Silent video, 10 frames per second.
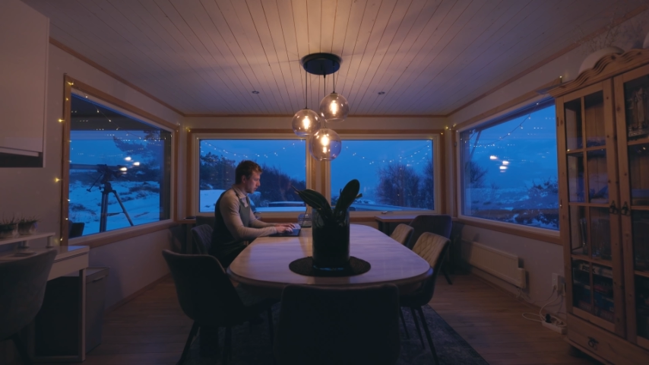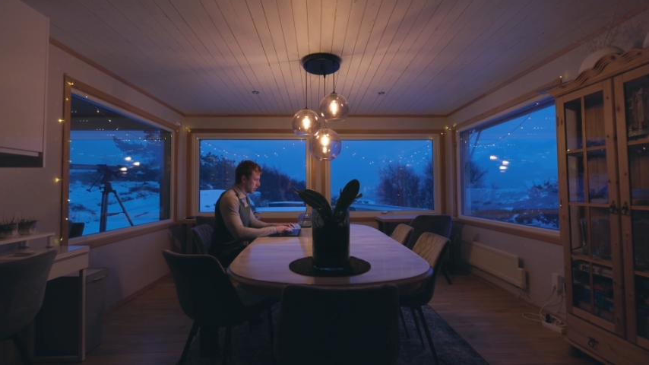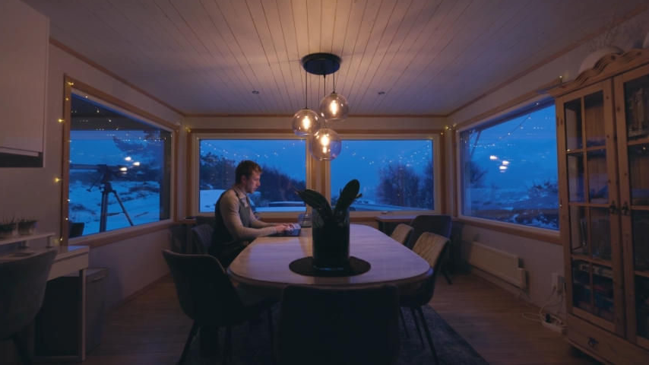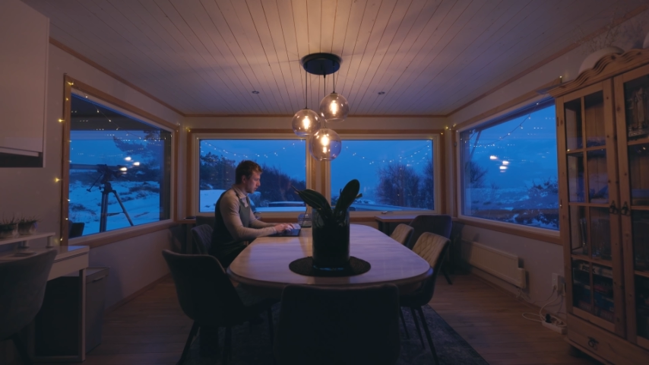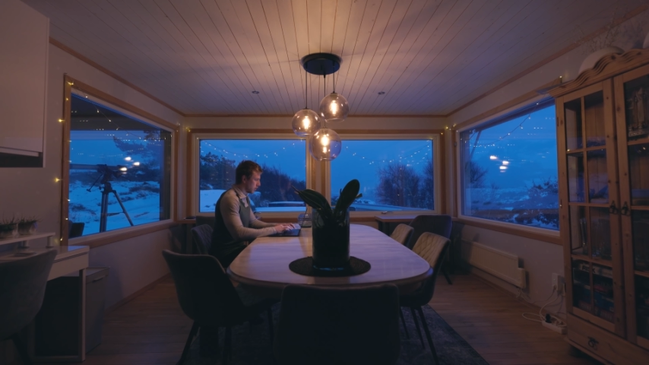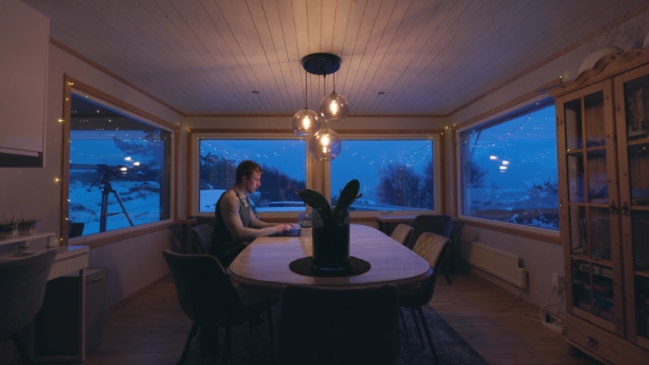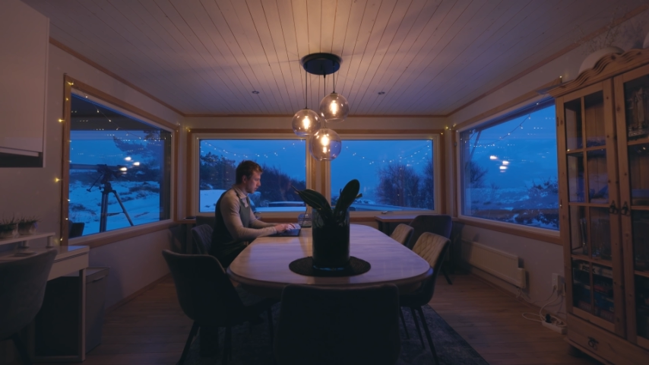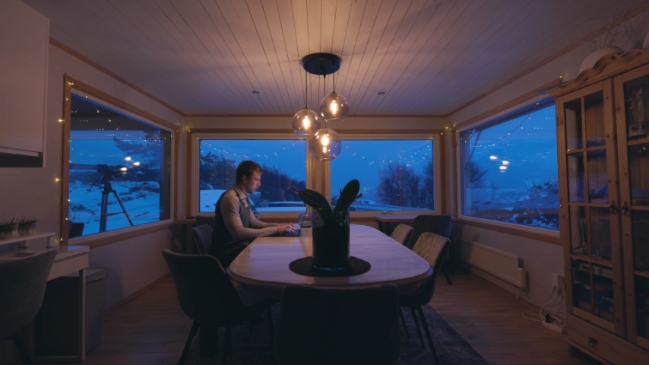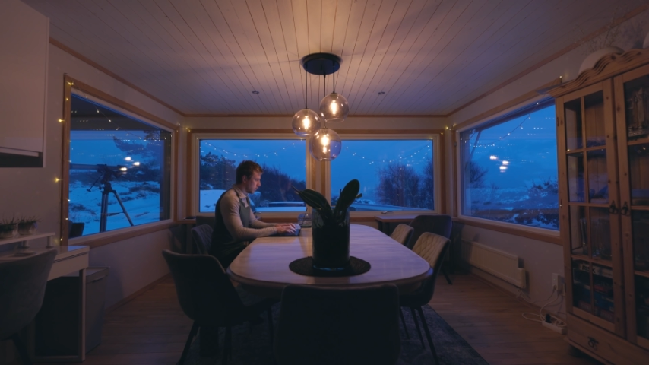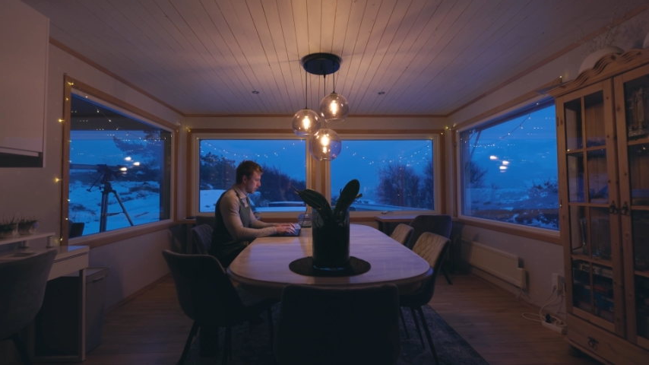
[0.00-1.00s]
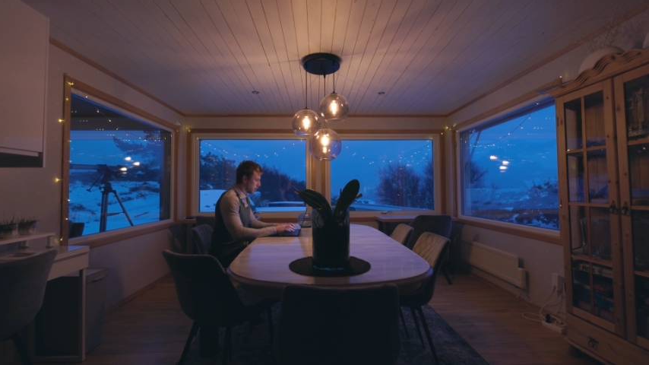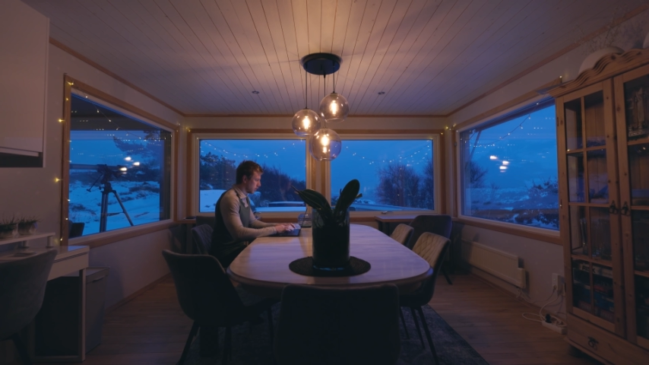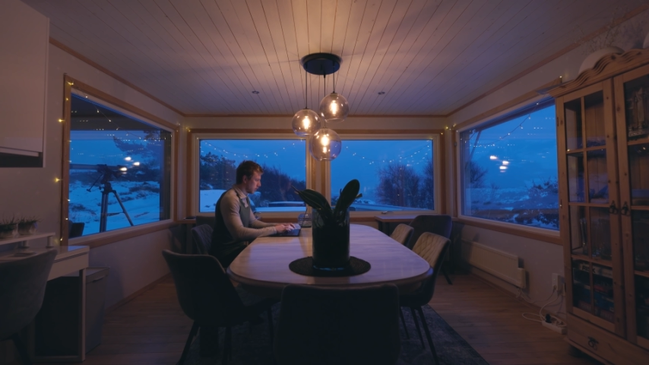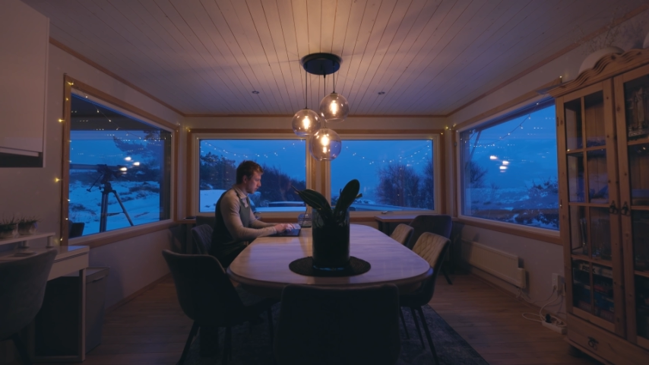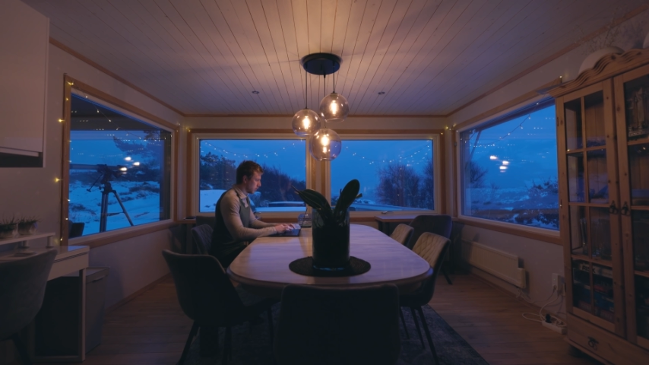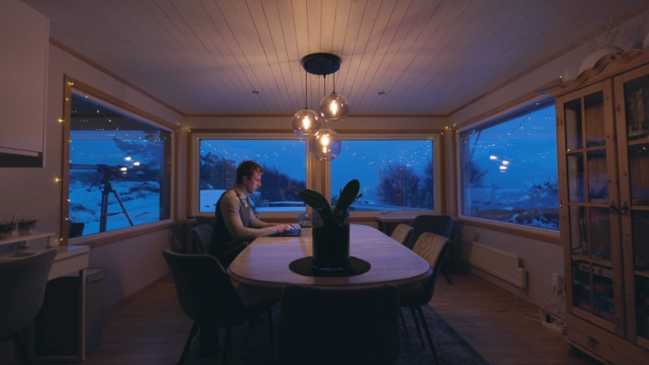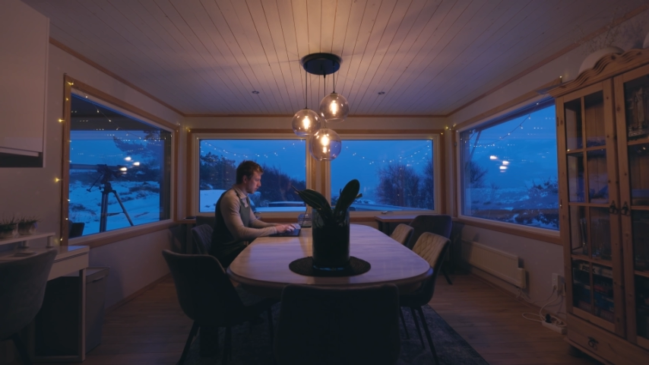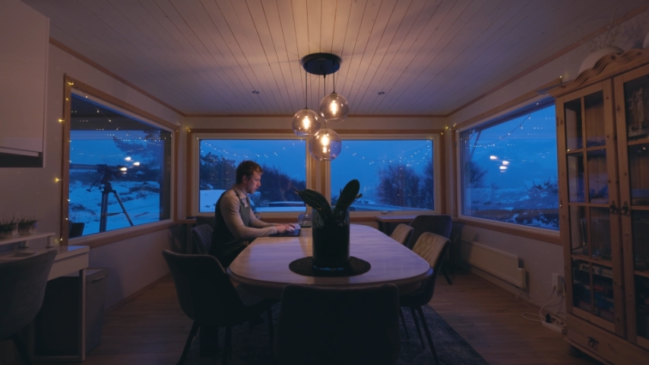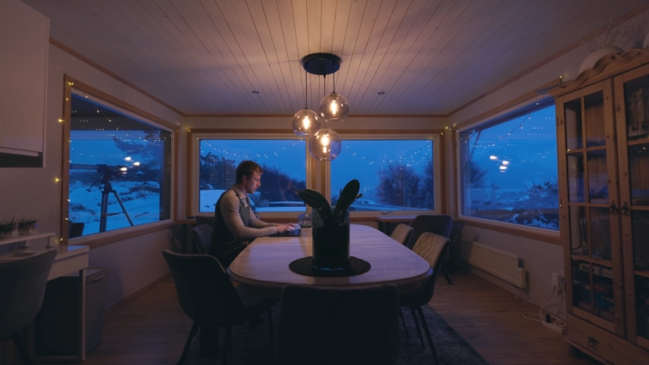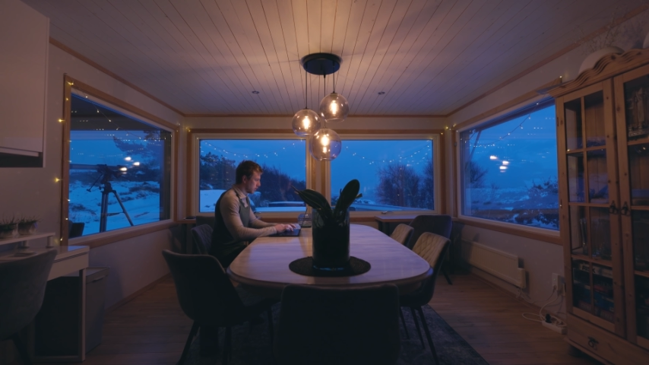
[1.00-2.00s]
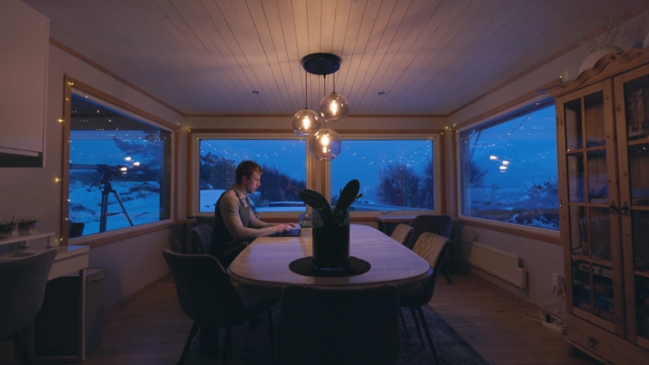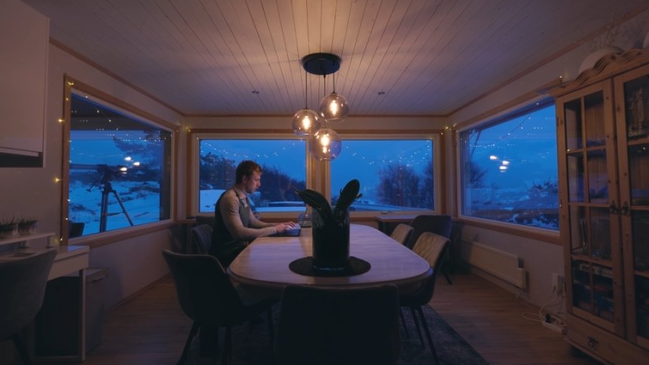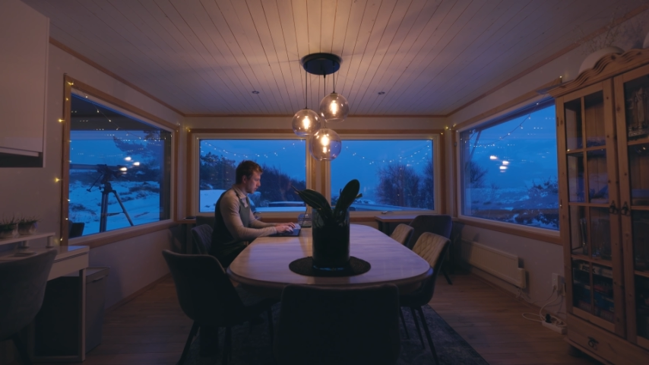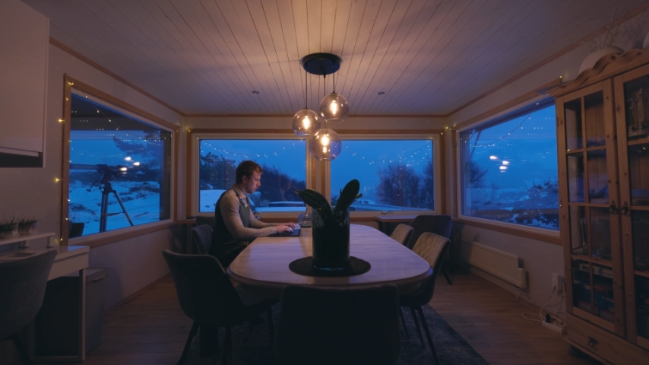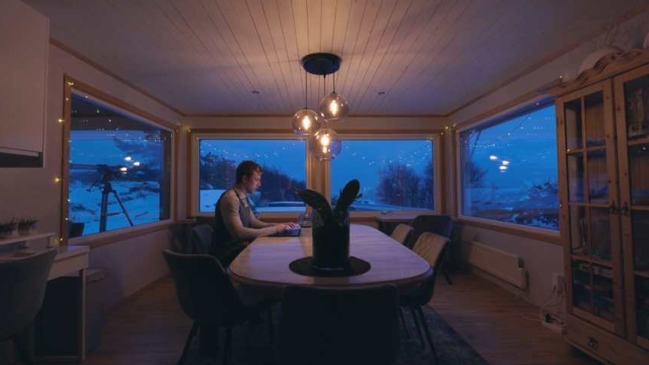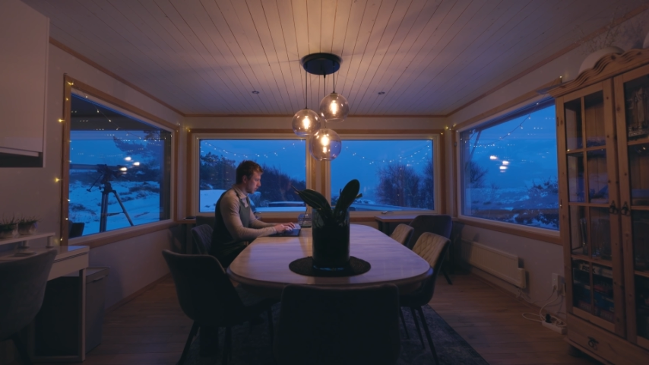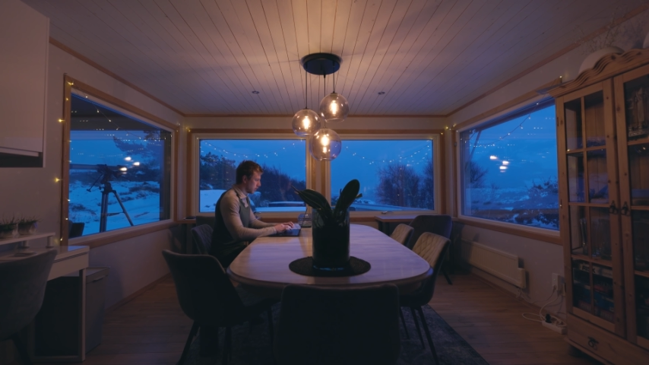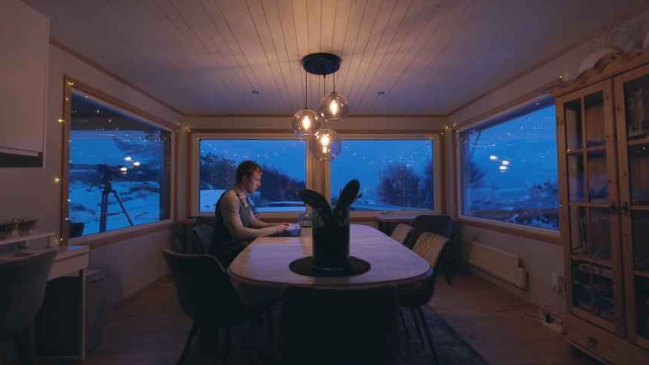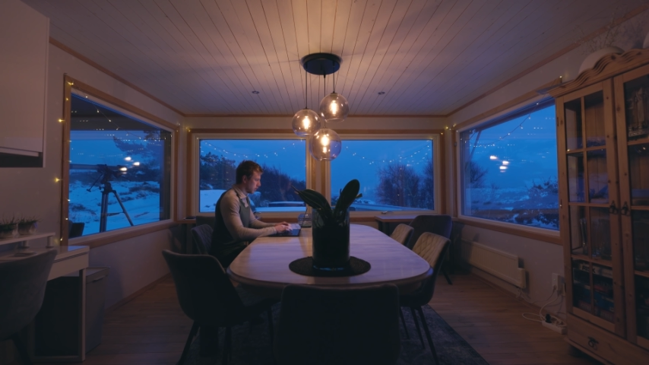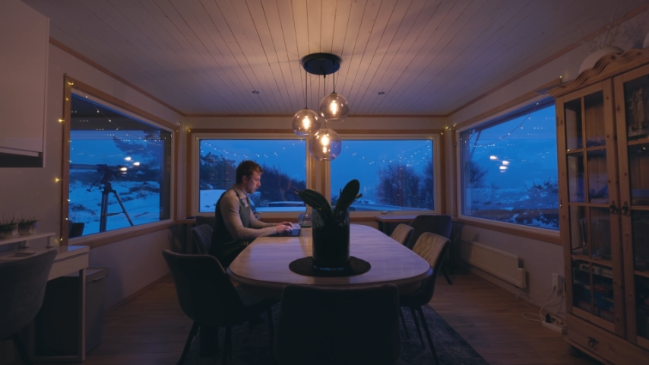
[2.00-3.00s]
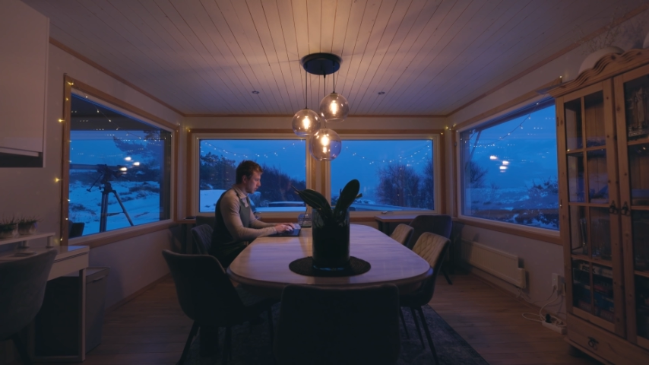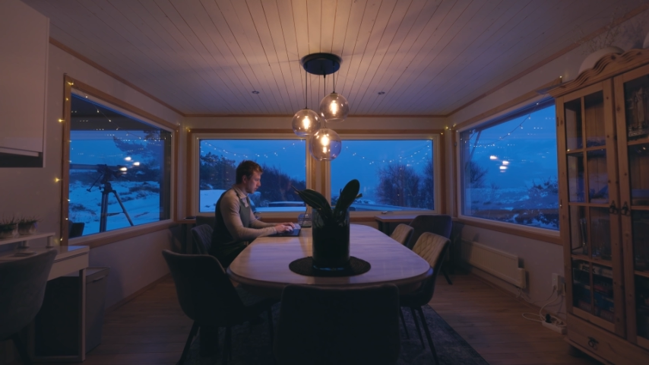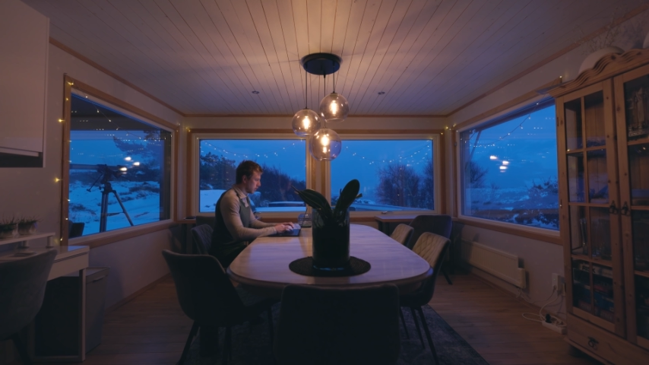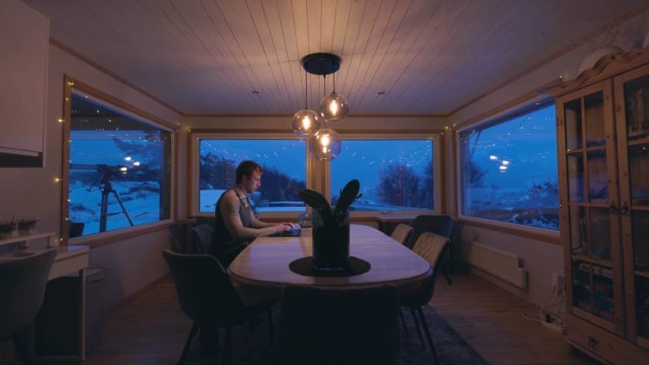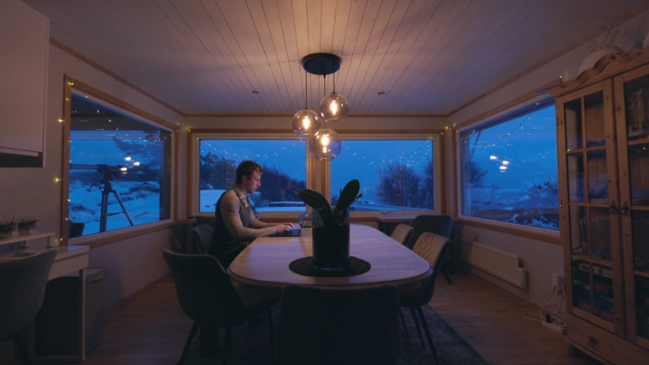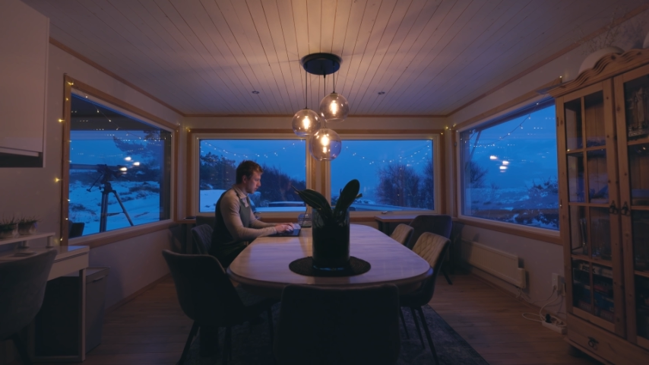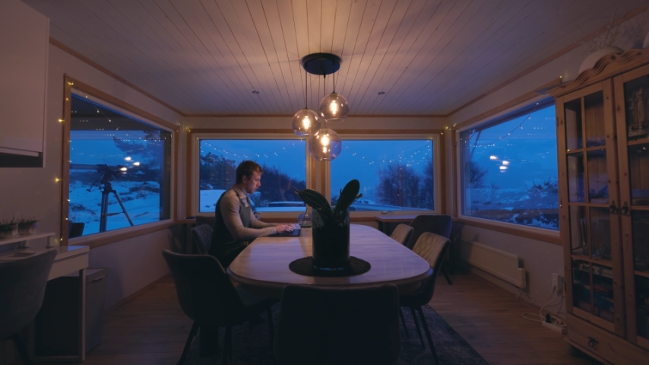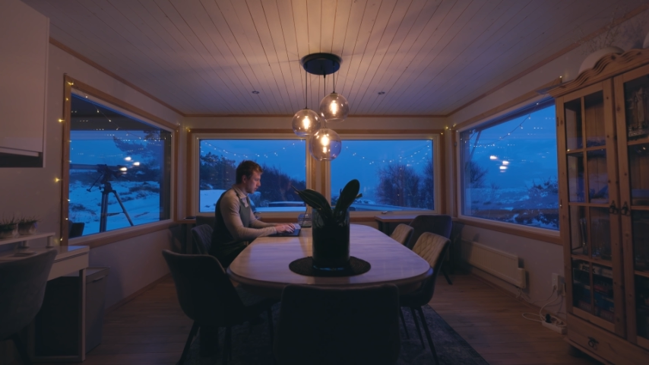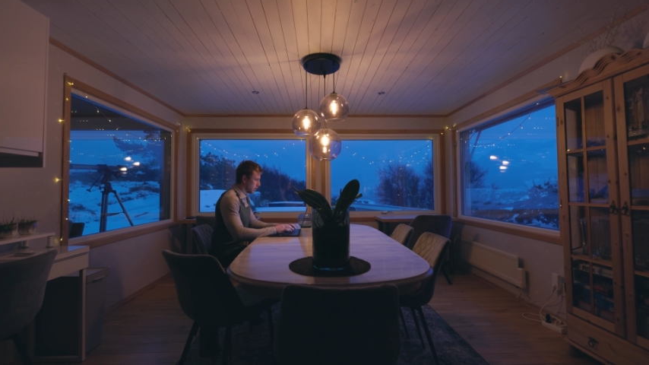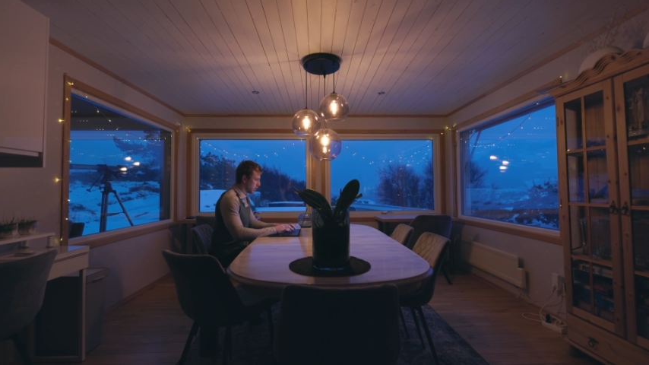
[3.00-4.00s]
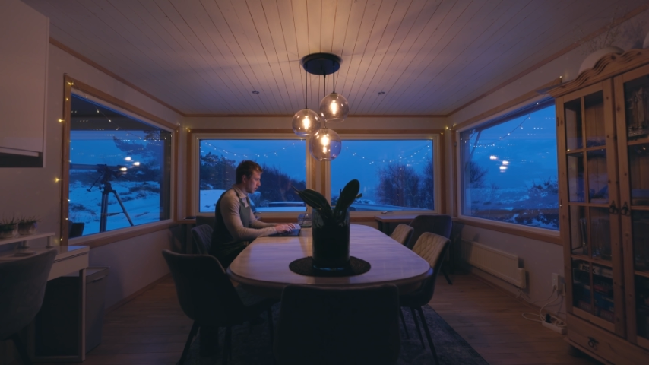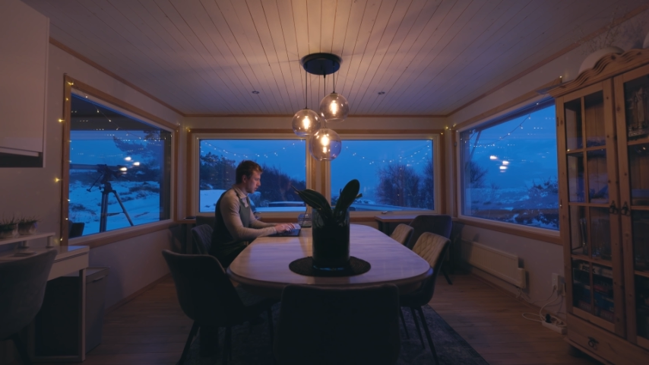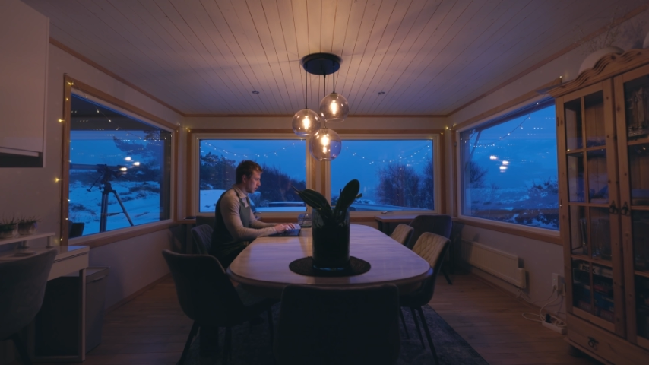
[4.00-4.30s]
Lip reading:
Nobody's mouth can be seen.